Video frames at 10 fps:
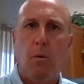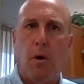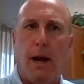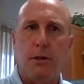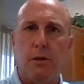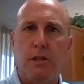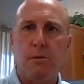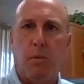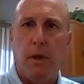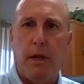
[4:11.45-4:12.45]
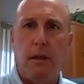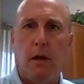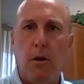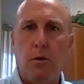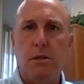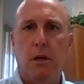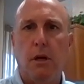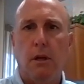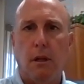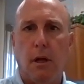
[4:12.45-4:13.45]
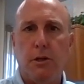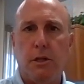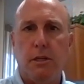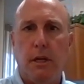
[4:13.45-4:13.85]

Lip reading: We're actually splitting those lunches